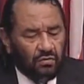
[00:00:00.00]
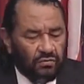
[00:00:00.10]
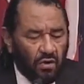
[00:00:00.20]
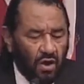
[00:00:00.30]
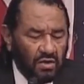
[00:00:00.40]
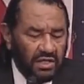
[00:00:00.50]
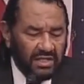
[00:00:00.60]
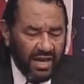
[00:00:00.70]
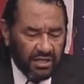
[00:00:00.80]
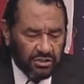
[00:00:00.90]
Fraud
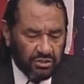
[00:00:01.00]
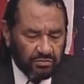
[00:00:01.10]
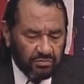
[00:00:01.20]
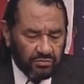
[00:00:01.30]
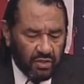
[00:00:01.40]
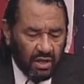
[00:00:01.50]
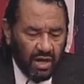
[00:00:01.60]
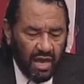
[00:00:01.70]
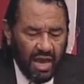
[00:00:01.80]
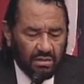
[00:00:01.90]
detection
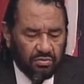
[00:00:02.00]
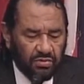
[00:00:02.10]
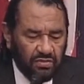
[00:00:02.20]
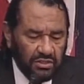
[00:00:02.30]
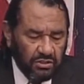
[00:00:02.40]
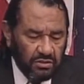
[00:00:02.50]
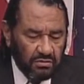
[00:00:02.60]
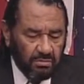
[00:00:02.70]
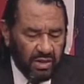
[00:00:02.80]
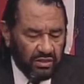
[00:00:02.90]
and
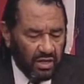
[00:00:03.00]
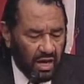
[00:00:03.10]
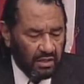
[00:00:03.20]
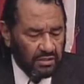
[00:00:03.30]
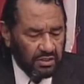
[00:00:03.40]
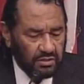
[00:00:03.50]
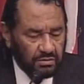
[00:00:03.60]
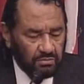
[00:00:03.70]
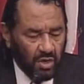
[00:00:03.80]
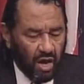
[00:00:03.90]
prevention methodologies
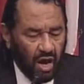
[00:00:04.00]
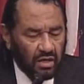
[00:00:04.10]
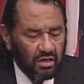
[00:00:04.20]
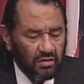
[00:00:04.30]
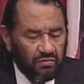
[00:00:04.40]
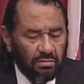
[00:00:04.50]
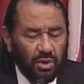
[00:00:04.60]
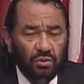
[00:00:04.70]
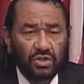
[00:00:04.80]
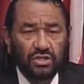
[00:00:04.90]
are good for
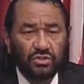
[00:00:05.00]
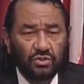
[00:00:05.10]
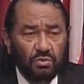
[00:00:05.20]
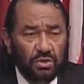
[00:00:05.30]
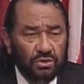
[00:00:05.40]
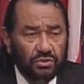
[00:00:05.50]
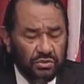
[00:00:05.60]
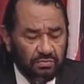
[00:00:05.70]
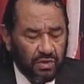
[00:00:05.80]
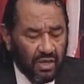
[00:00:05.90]
both consumers
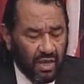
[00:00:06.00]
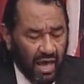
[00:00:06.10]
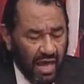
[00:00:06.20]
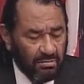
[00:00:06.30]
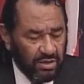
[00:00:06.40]
and